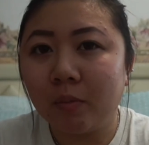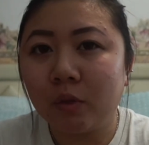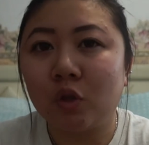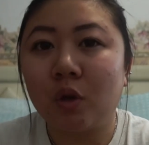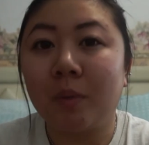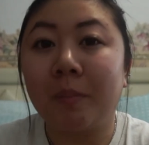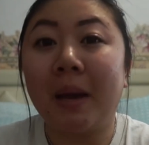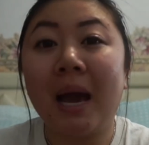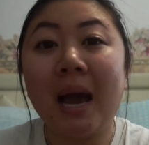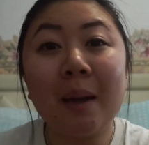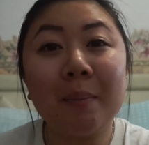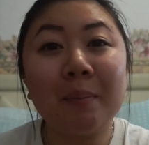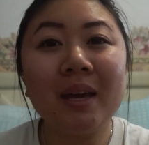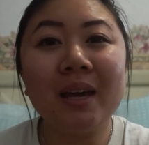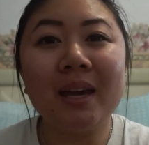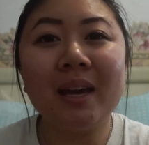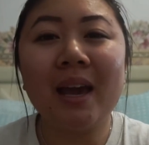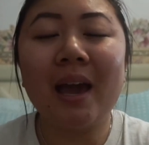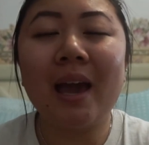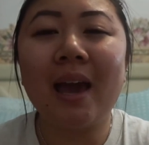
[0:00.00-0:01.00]
So I'm
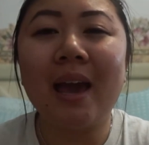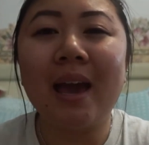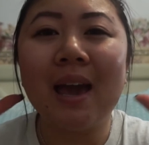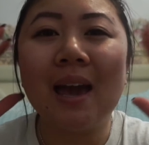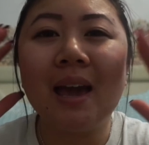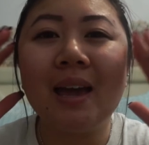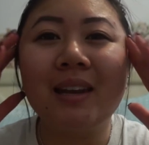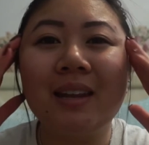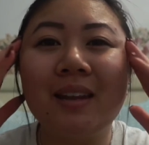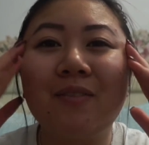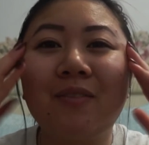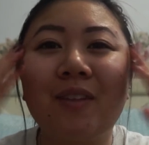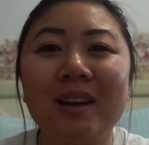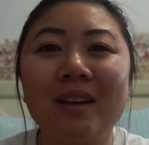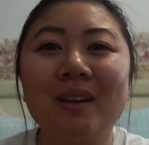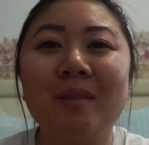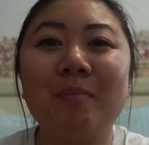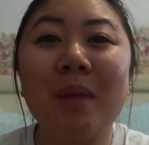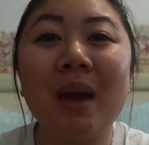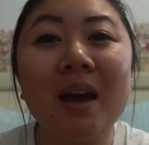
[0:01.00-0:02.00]
happy, and they
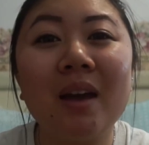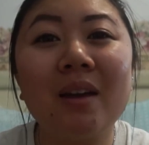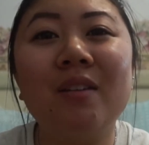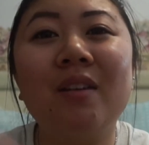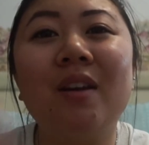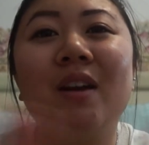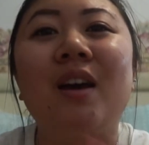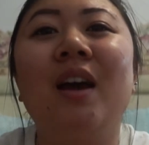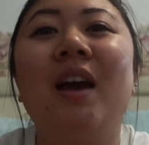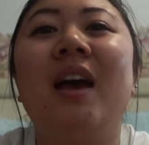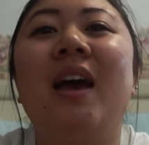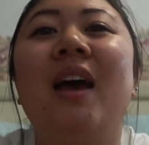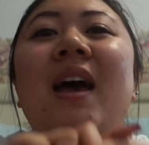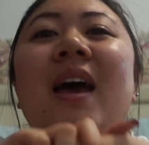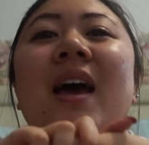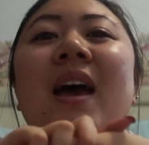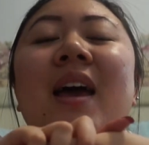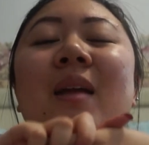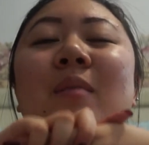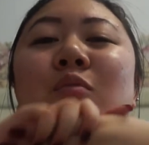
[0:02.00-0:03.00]
finally met,
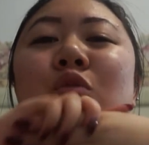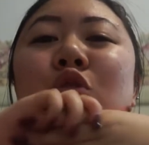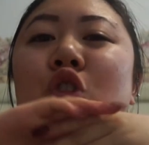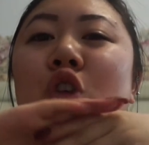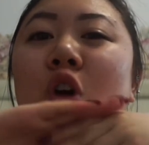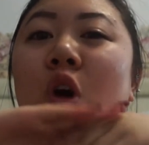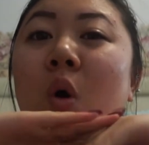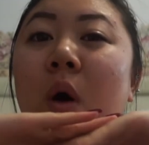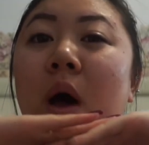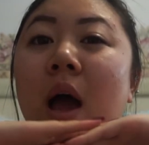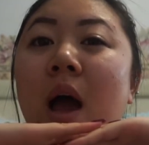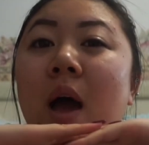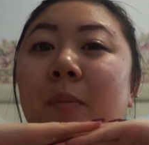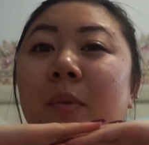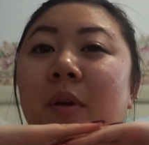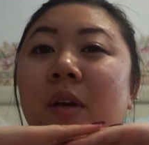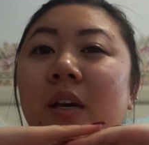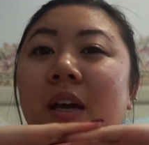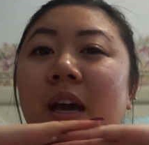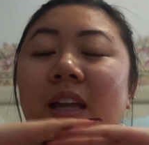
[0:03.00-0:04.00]
and I'm so
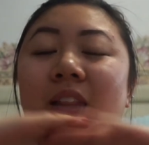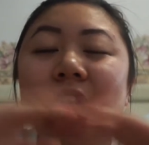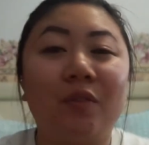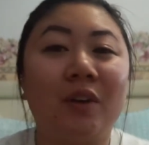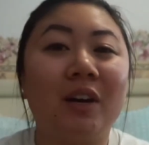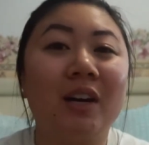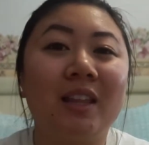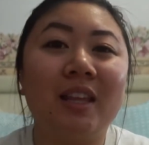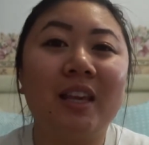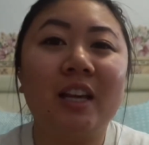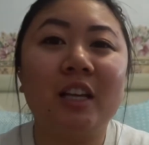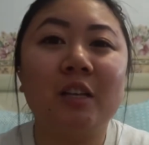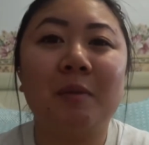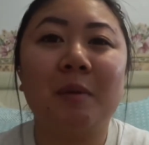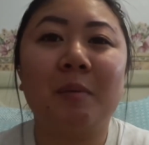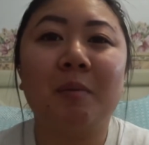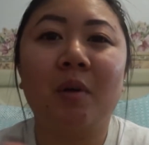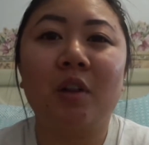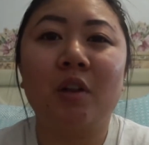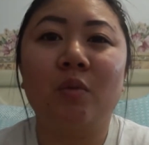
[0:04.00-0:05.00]
happy. And the funny thing is, my
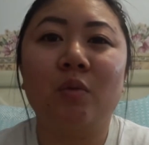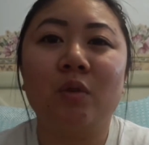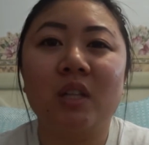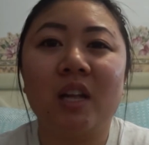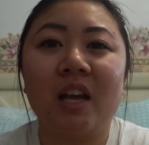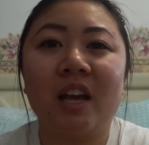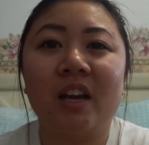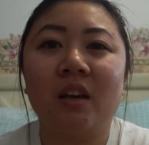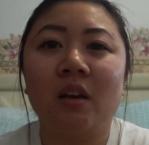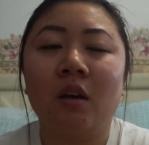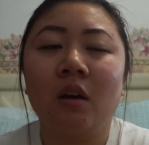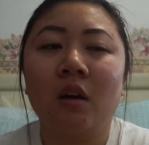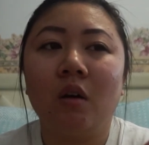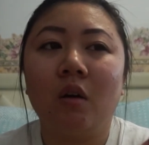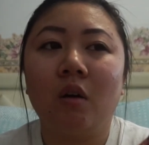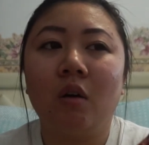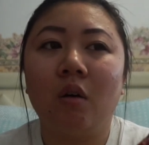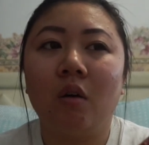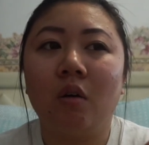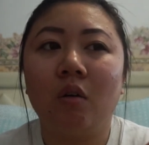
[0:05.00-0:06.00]
brother was like,
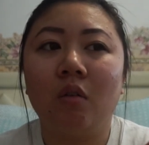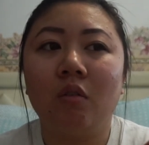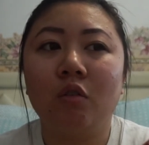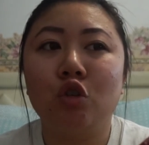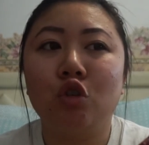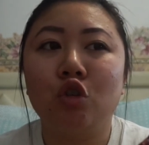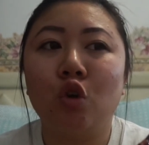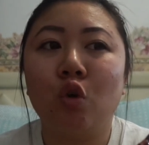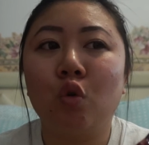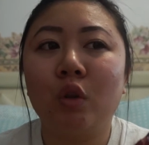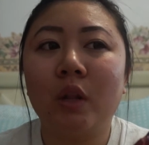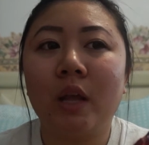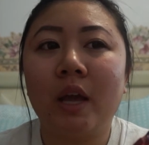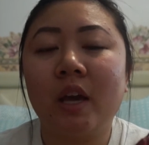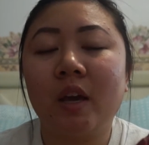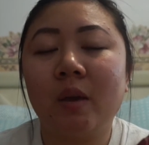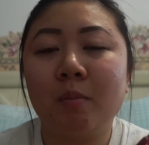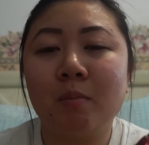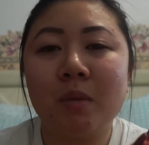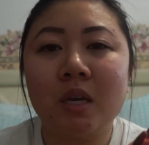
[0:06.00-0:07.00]
oh, don't let
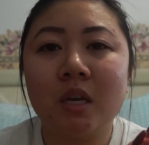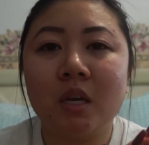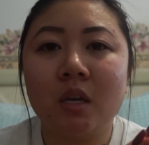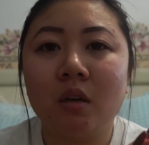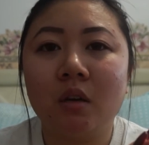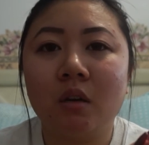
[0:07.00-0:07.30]
him meet